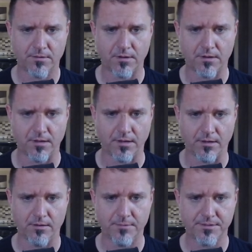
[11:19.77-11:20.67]

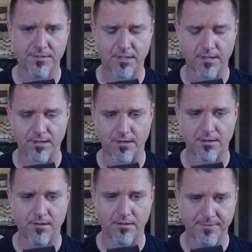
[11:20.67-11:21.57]
Right, almost
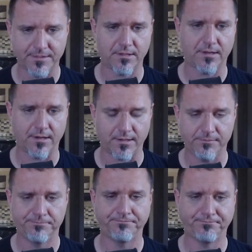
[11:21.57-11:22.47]
there, almost there.